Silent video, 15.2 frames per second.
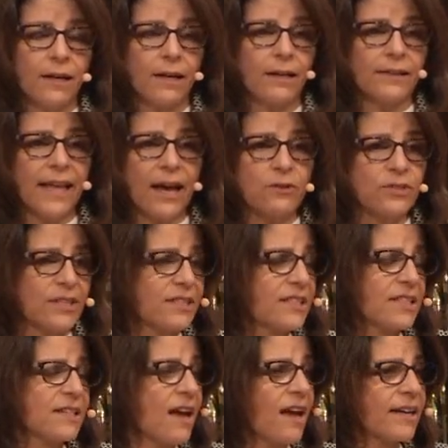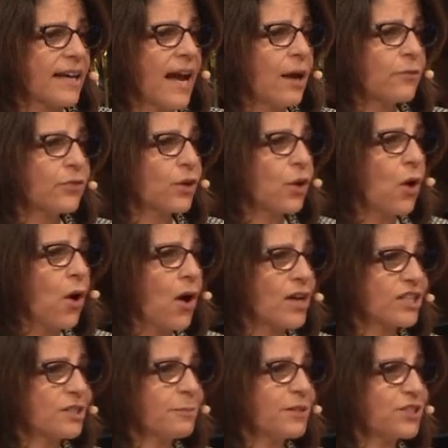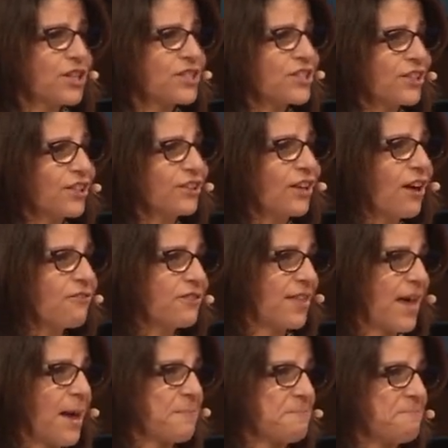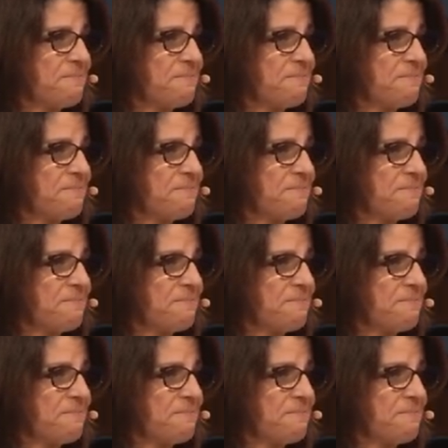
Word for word: allows us to not count the cost, but just to love them.